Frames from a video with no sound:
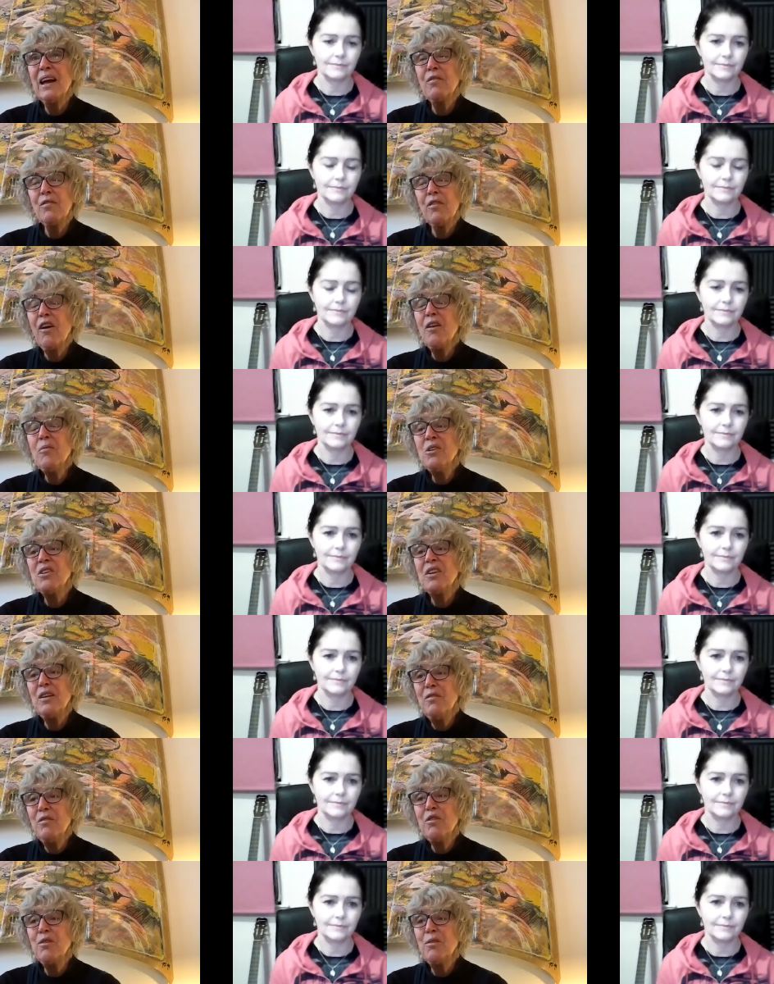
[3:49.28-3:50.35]
Speaker 1: environment
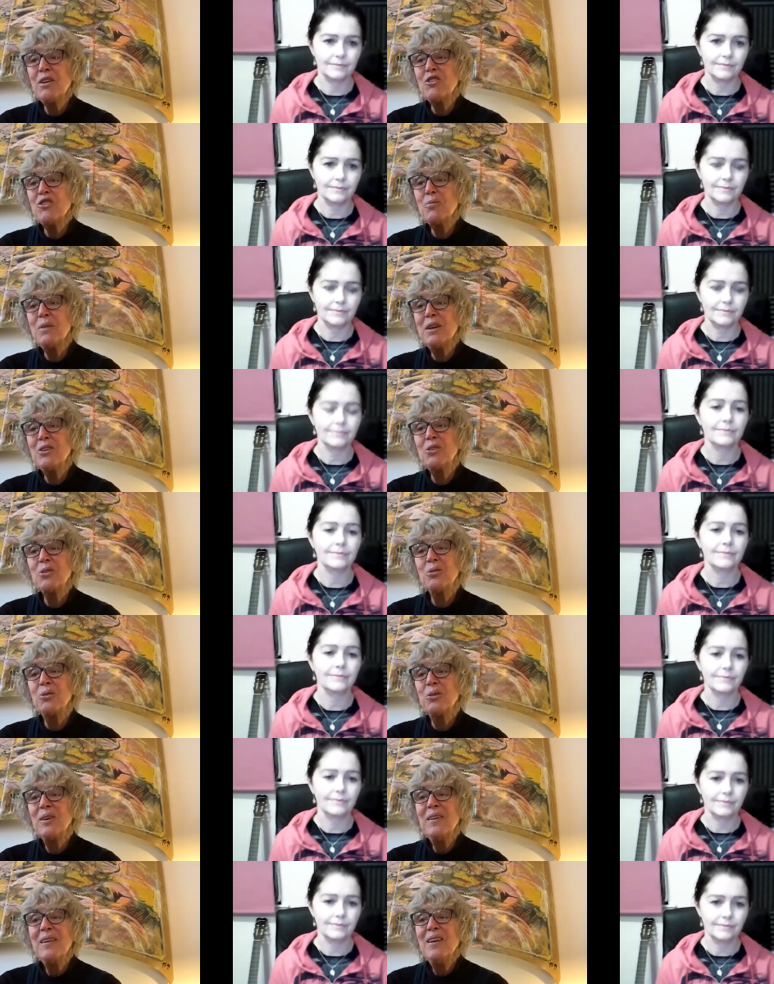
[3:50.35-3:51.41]
influenced me
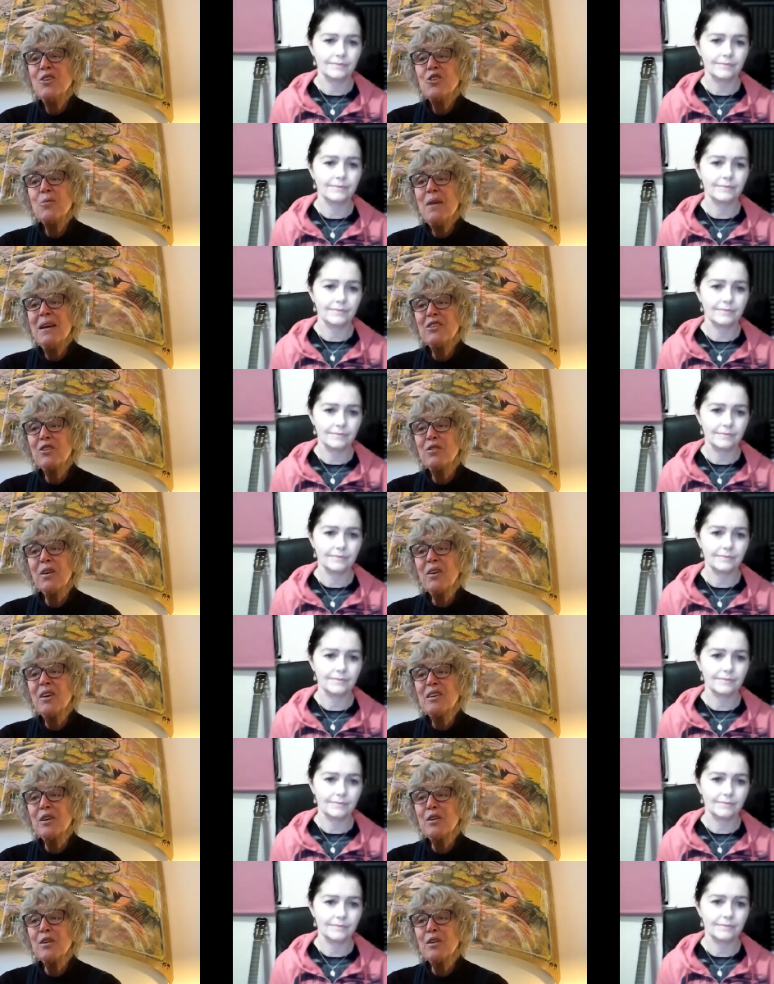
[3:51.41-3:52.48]
to to make this very
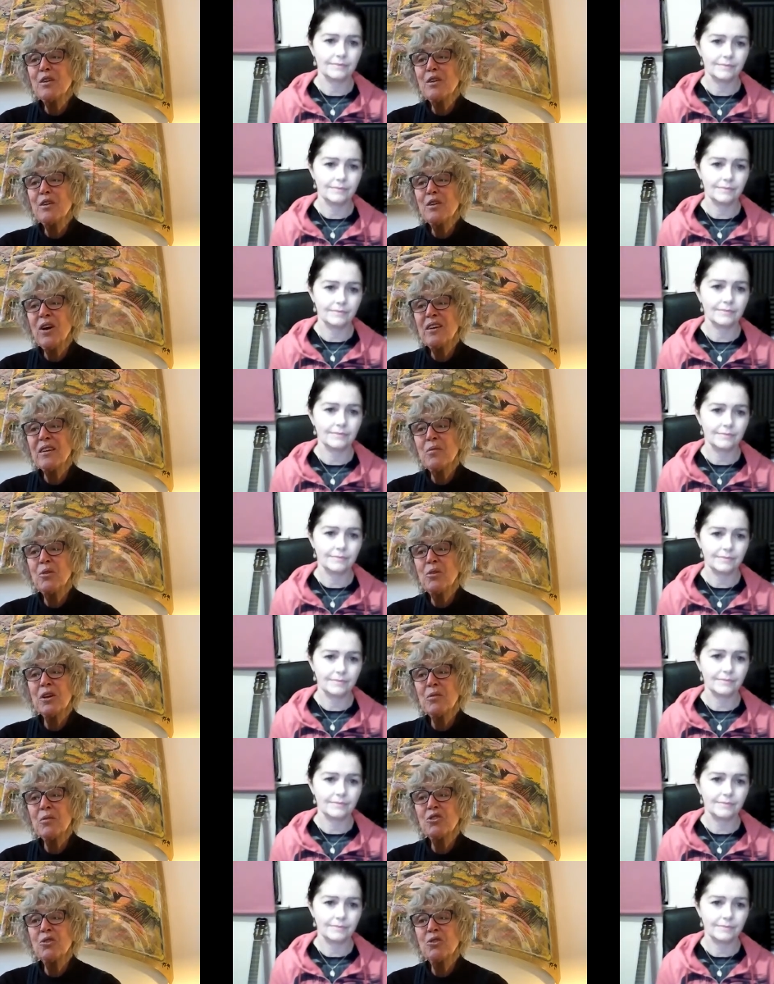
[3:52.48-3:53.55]
different work than what
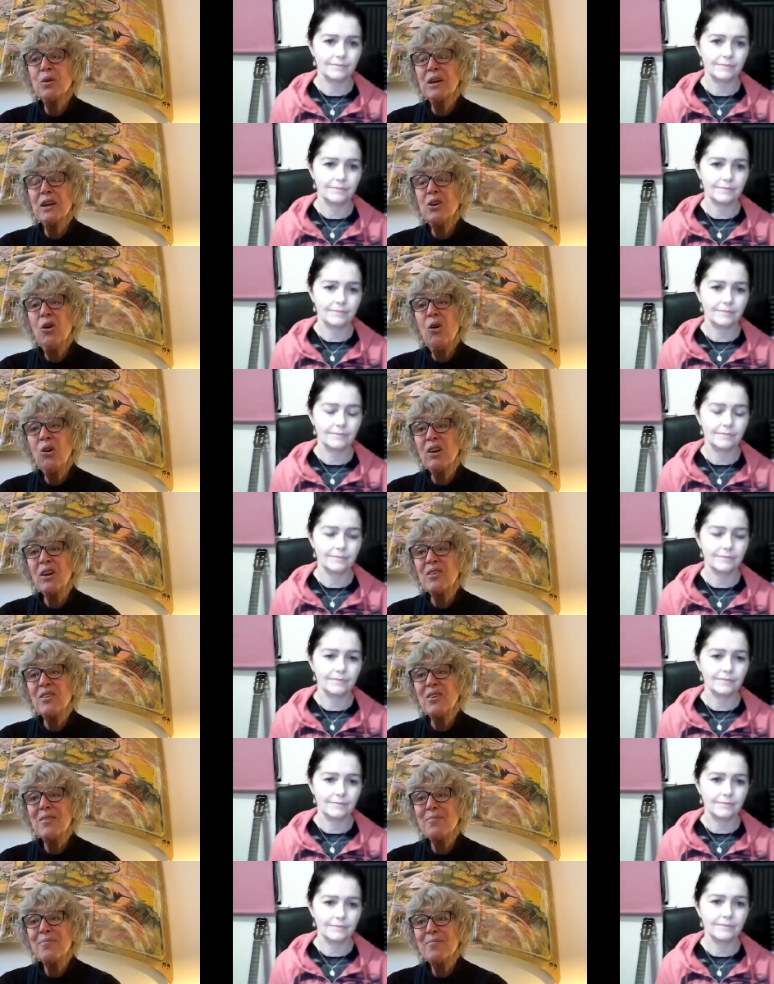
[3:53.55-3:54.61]
I was doing in
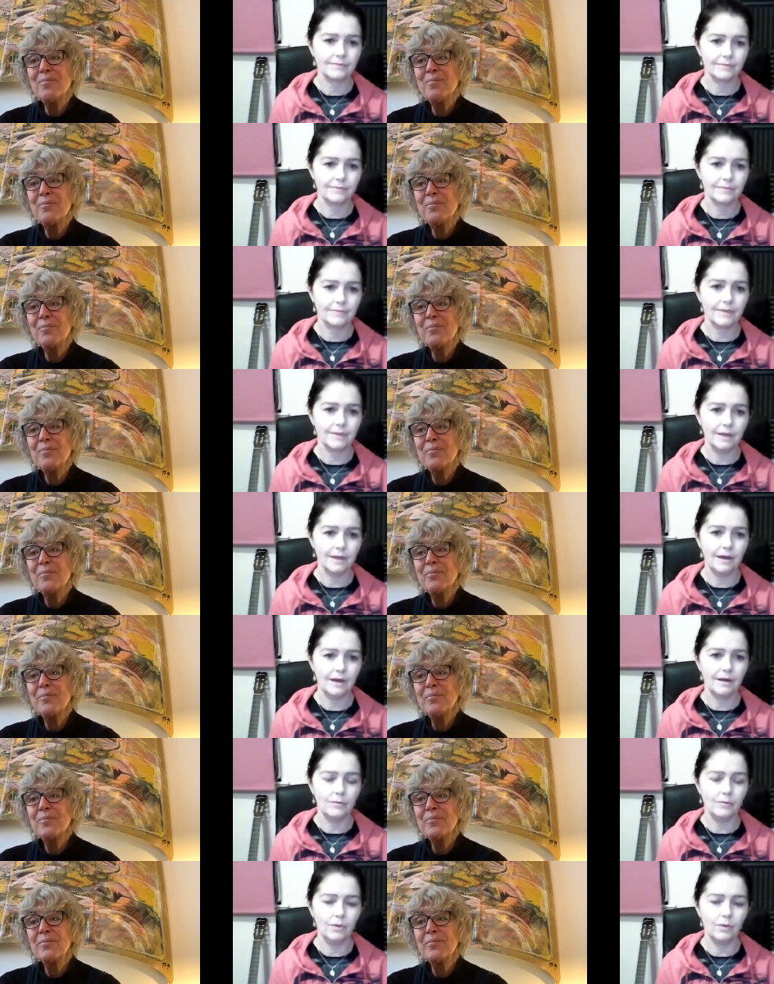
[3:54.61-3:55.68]
Holland.
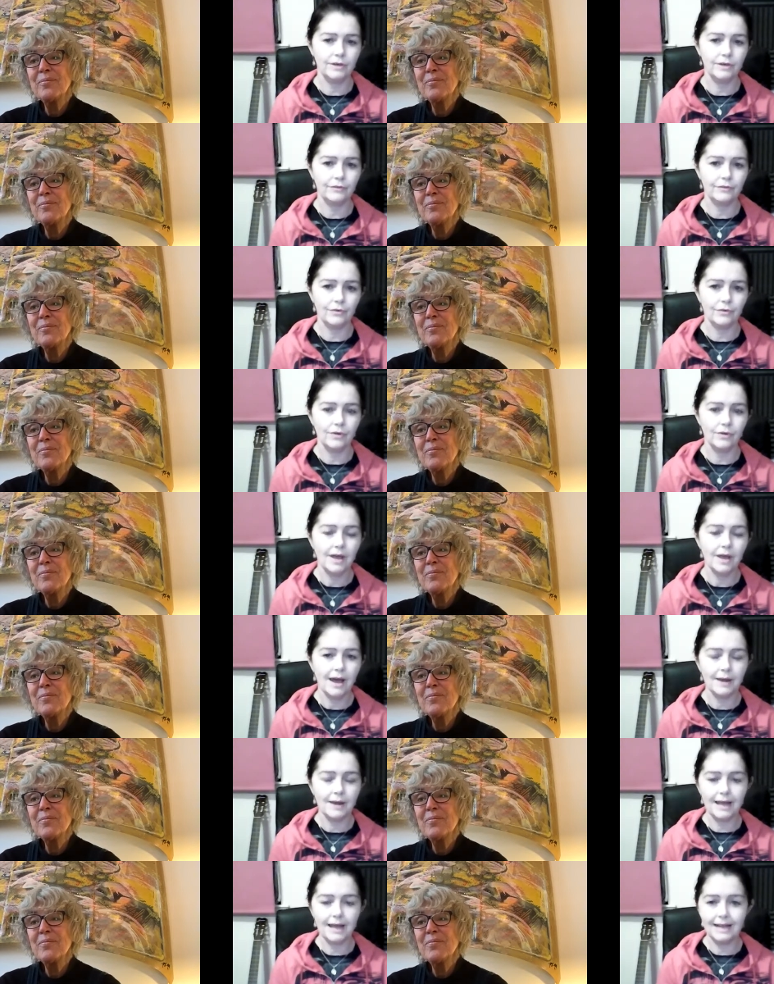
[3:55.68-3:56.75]
Speaker 2: Yeah, wonderful.
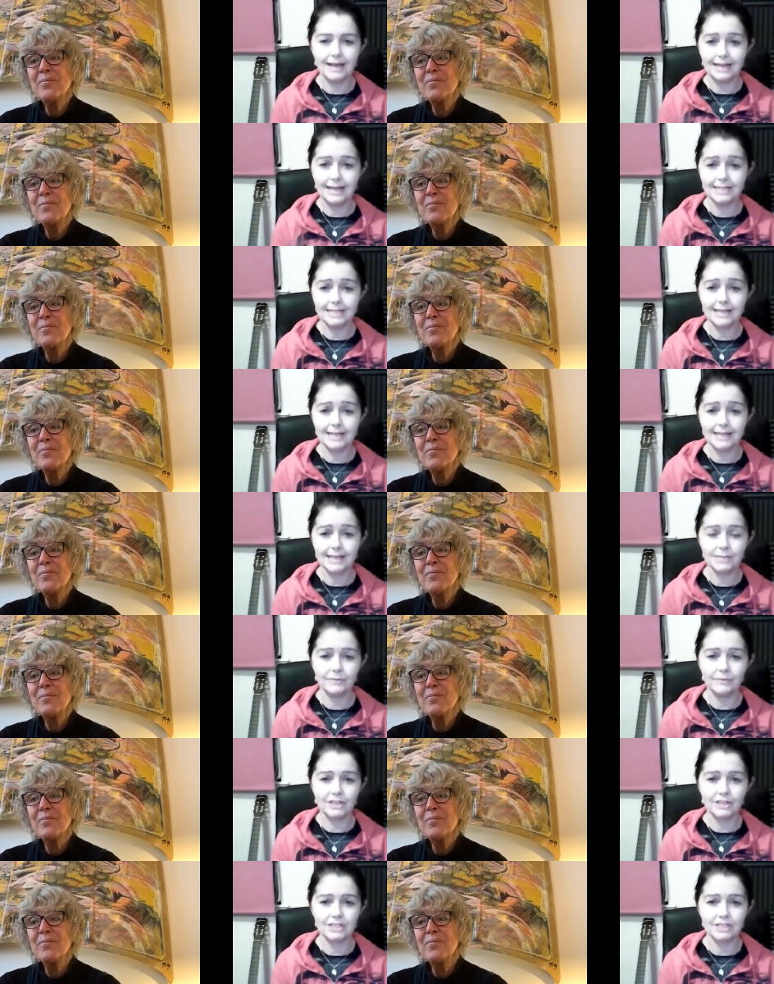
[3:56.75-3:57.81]
And as
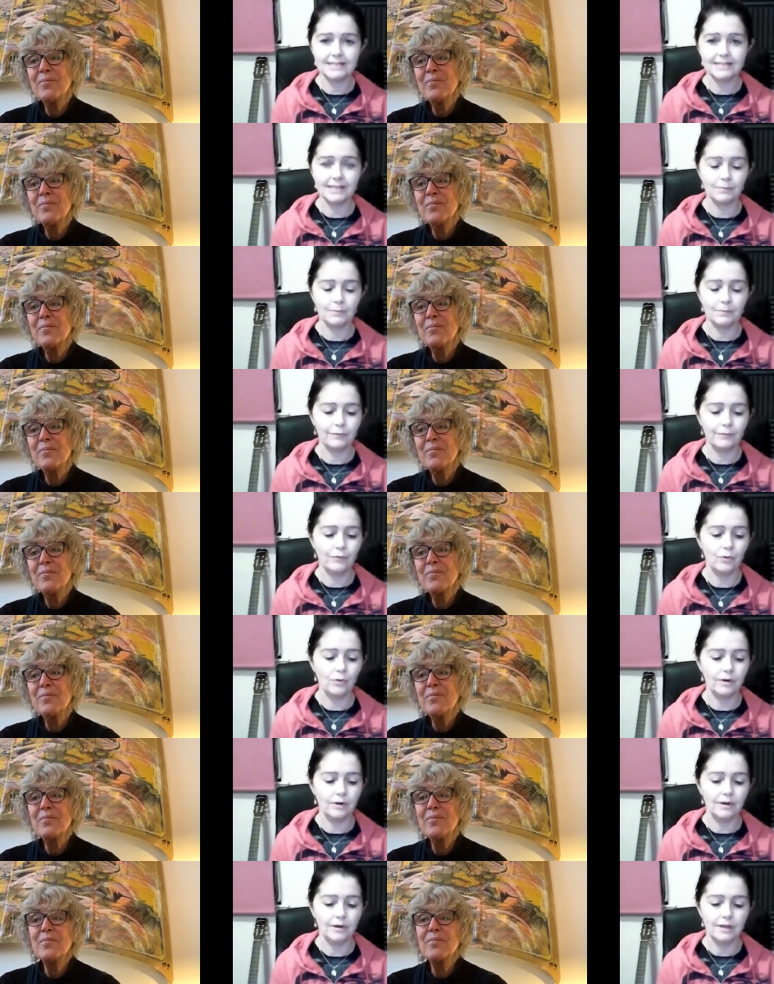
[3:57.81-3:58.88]
we've actually said
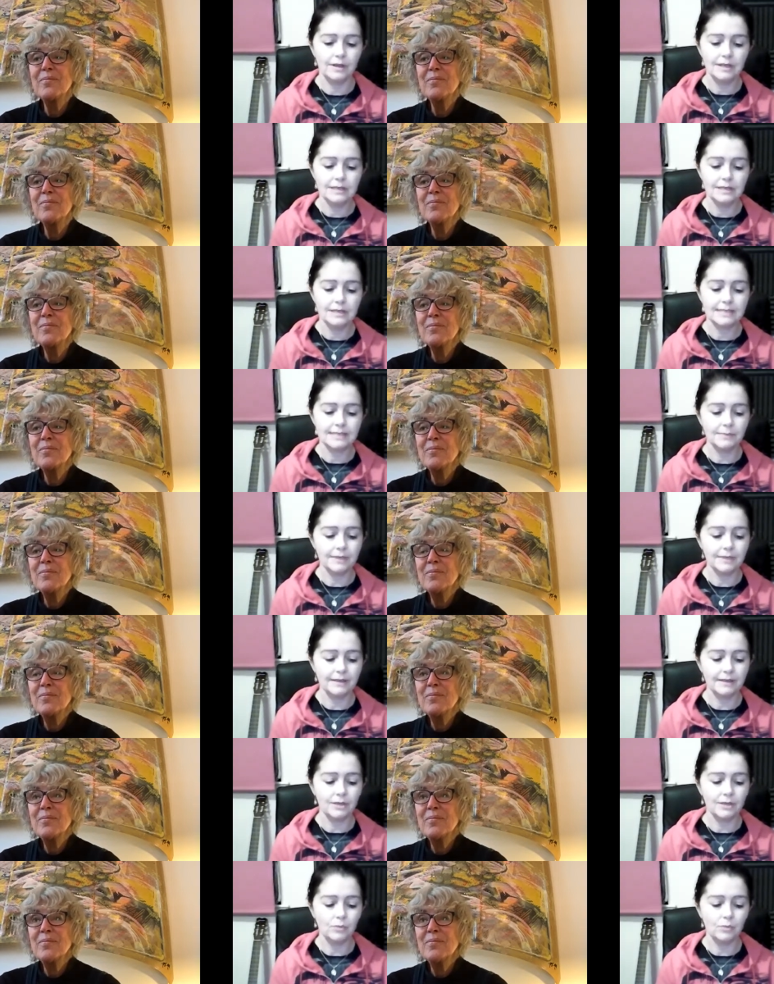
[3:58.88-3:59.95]
before,
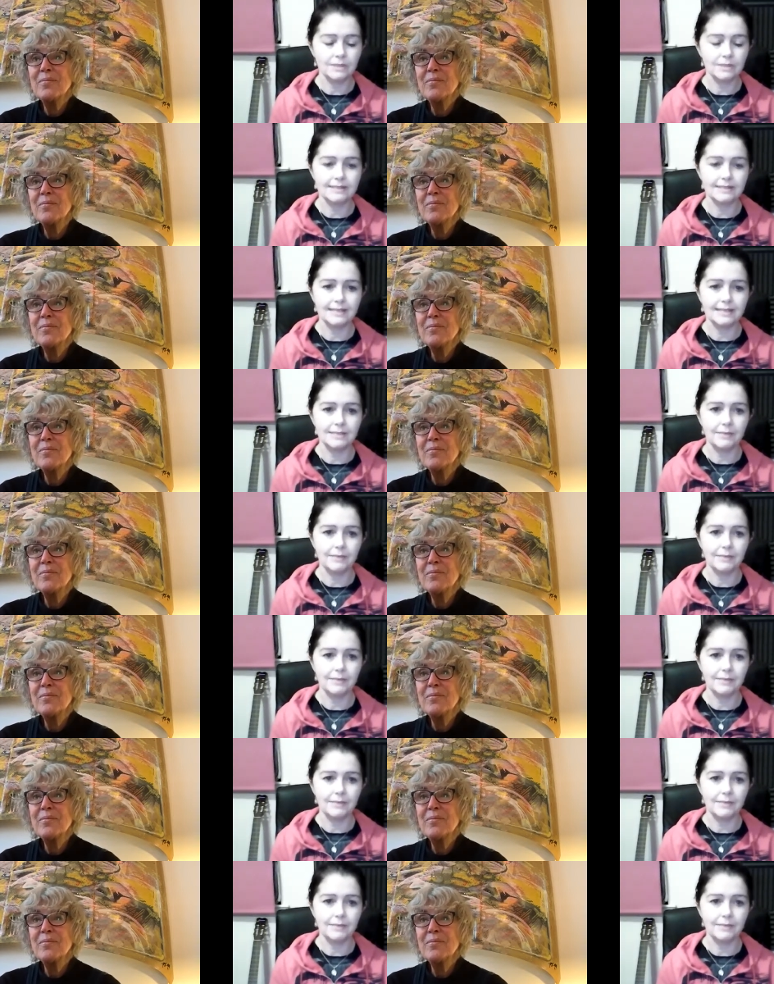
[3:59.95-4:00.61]
something that you once said to